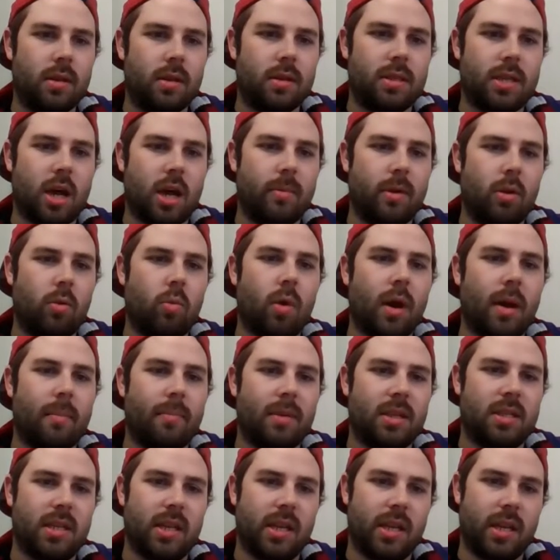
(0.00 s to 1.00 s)
tell me why
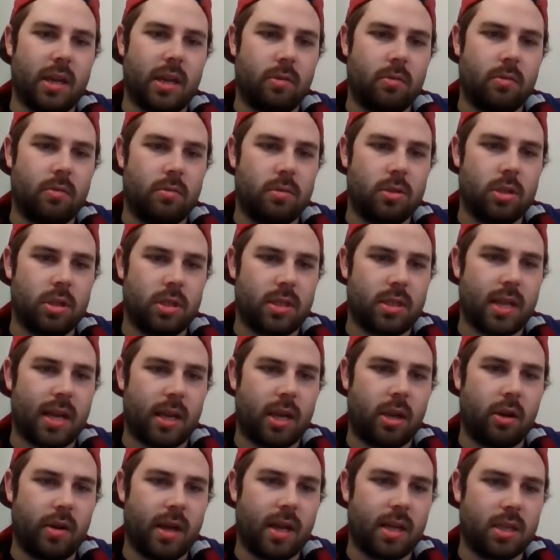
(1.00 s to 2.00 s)
Matinho, just out of
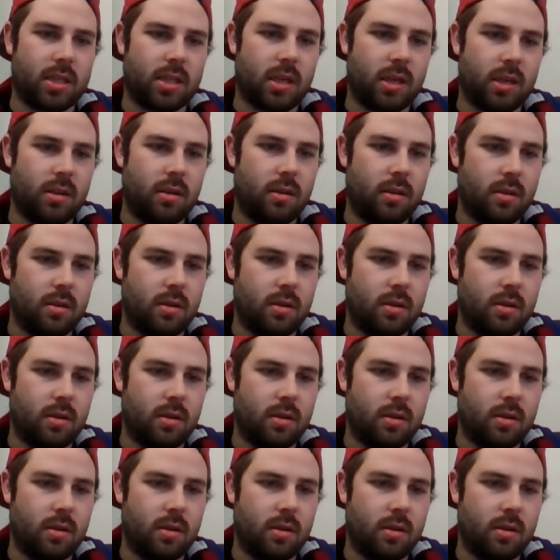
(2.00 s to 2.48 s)
curiosity.